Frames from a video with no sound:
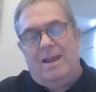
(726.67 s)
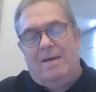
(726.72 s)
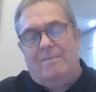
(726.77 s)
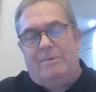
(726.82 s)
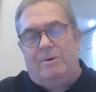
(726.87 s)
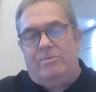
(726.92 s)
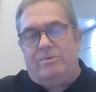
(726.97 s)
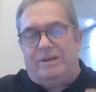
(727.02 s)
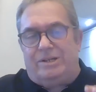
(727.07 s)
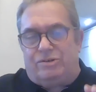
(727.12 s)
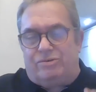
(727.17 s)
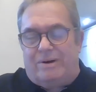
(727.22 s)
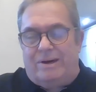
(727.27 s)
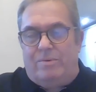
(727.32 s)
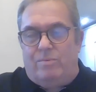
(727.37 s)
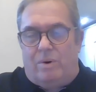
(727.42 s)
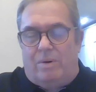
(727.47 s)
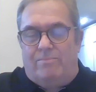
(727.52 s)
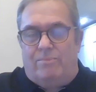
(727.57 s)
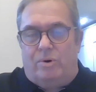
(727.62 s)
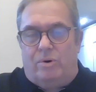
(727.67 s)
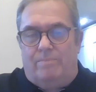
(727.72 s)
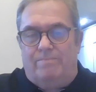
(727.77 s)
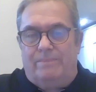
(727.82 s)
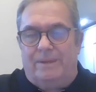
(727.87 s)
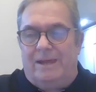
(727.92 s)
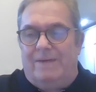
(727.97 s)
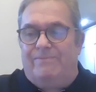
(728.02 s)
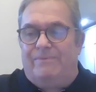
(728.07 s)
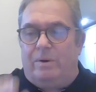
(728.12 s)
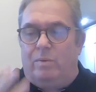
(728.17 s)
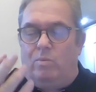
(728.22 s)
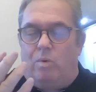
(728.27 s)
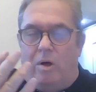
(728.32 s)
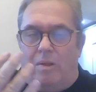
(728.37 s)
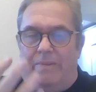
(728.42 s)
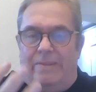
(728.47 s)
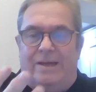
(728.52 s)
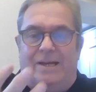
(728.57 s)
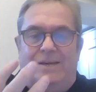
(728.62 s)
Let me reiterate one more. If you
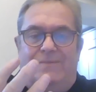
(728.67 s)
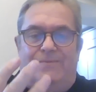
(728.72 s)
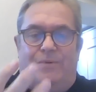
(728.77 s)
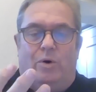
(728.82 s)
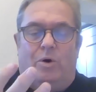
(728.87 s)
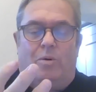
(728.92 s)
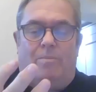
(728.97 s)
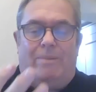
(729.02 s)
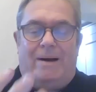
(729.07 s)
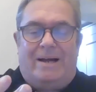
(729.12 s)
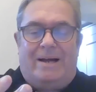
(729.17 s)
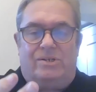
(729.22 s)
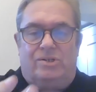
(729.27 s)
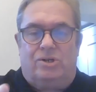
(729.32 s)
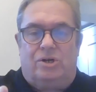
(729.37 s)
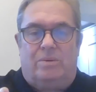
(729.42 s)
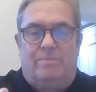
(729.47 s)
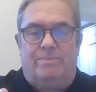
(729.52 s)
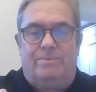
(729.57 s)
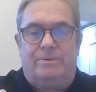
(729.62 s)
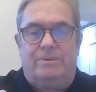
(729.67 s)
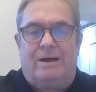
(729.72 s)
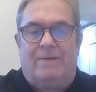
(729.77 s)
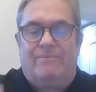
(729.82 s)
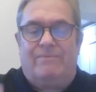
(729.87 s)
want these 4 bank jobs,